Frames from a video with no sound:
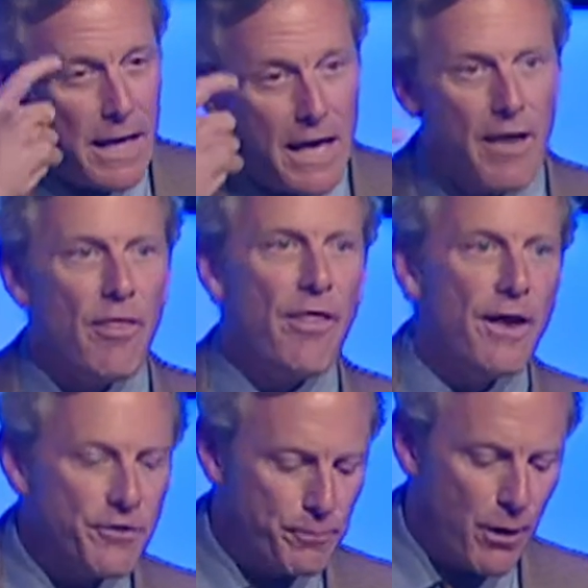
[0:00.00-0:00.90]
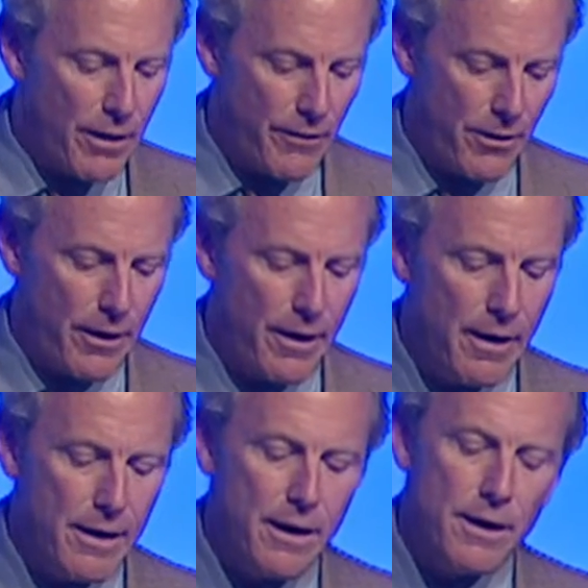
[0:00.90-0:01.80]
In this brotherhood,
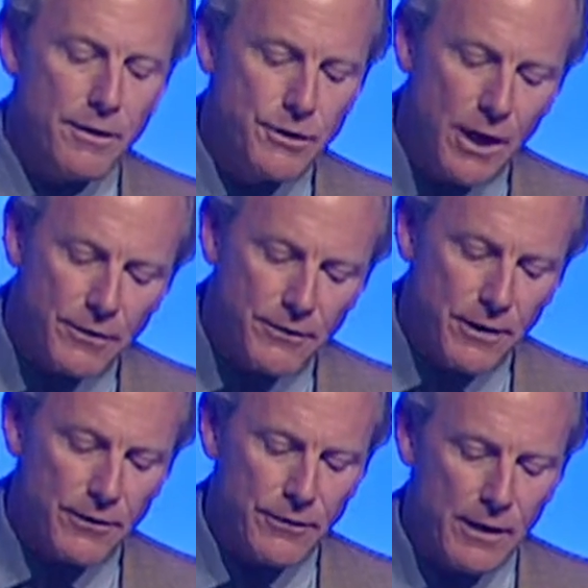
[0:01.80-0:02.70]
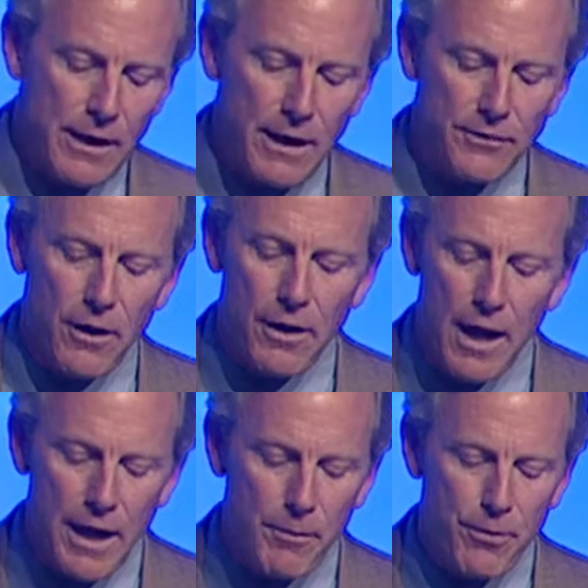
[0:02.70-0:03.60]
justice is our
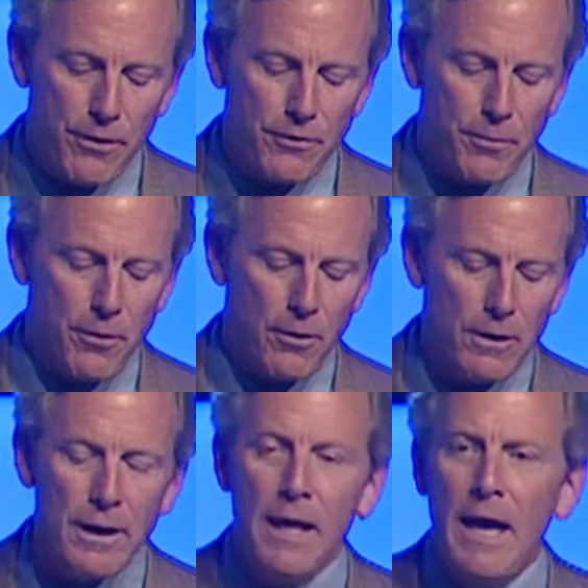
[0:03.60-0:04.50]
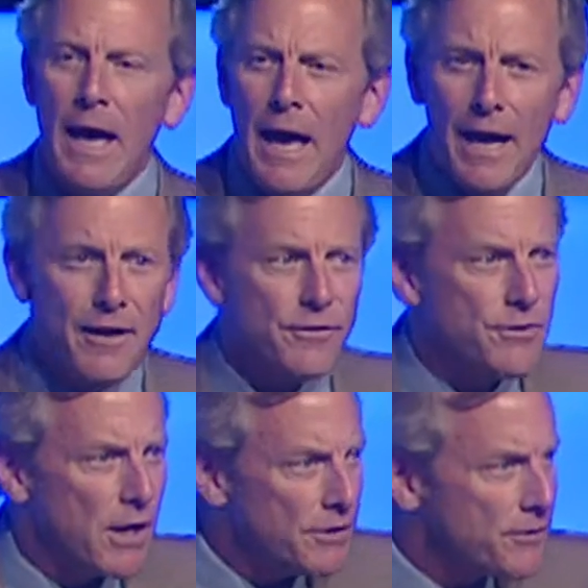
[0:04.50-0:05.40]
guiding principle, and as
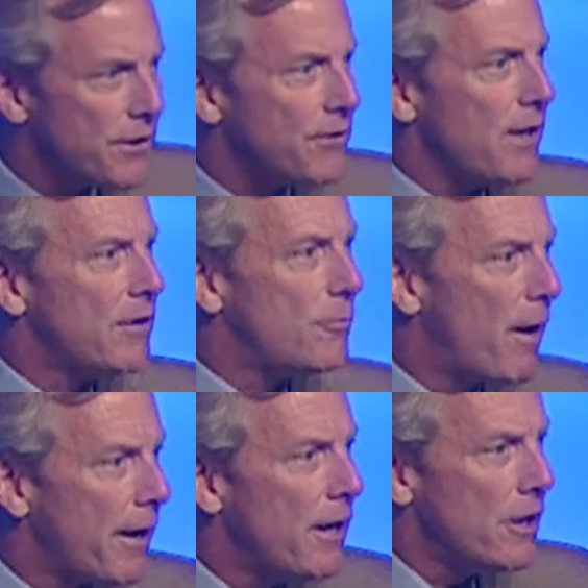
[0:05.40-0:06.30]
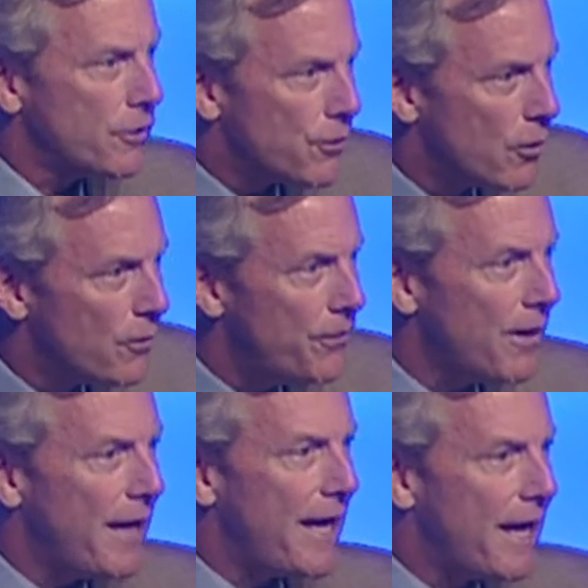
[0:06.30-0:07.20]
justice is but truth
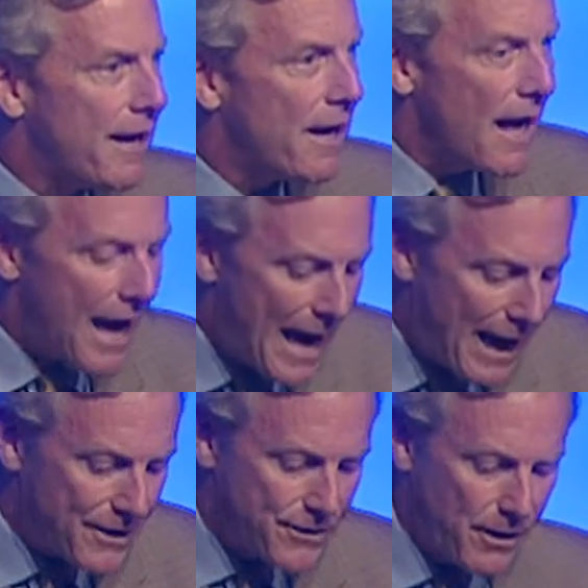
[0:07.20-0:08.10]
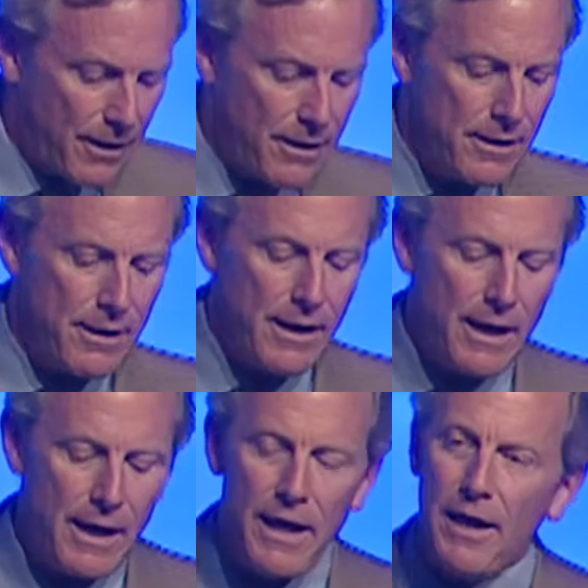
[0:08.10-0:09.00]
in action,
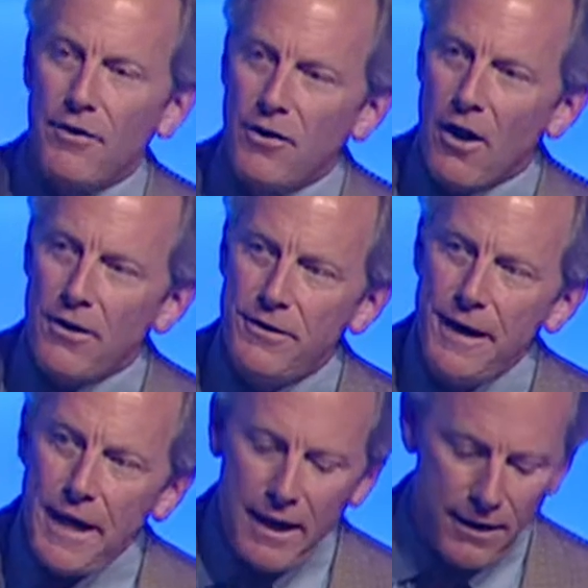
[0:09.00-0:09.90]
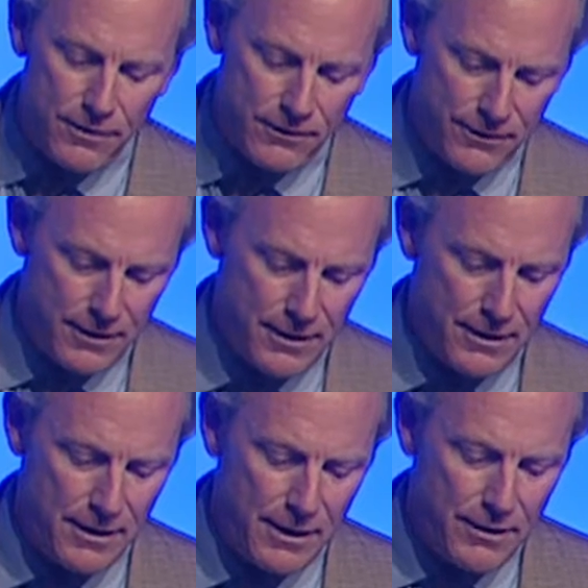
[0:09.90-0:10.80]
it is our deeds
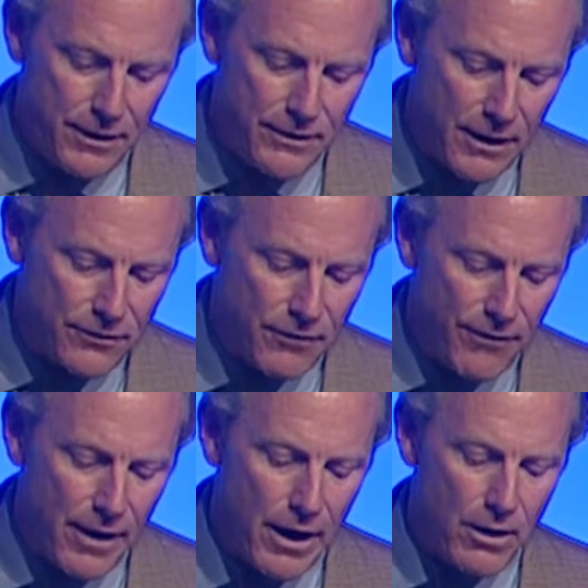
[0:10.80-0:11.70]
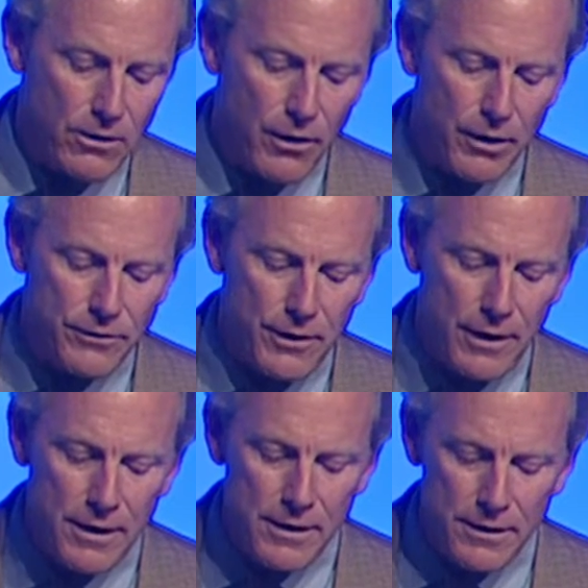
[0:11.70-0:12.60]
that testify our
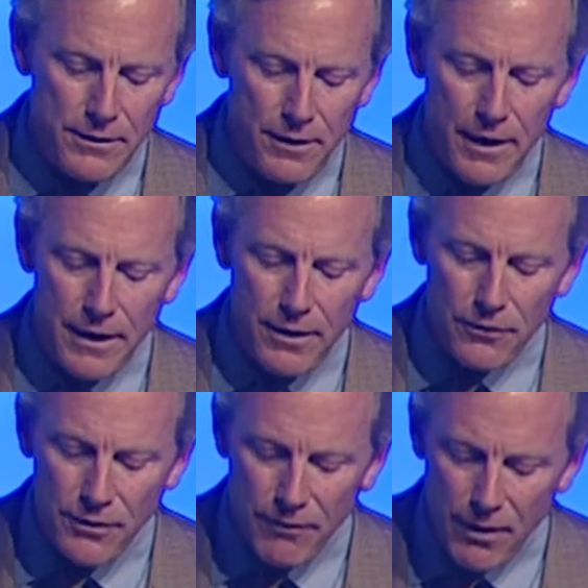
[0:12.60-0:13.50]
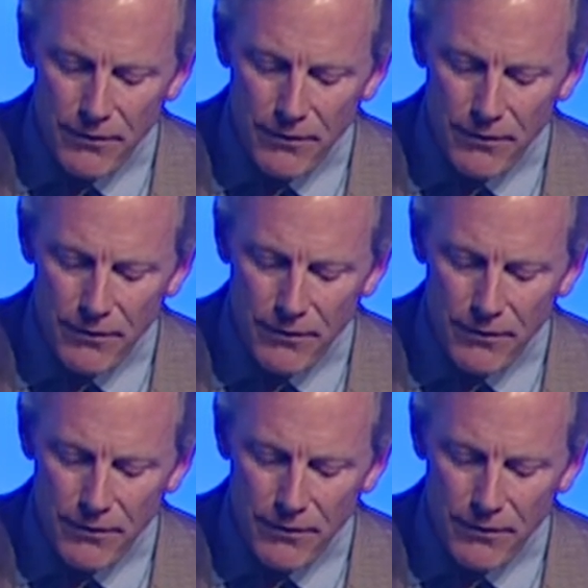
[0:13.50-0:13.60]
loyalty to the ideals of our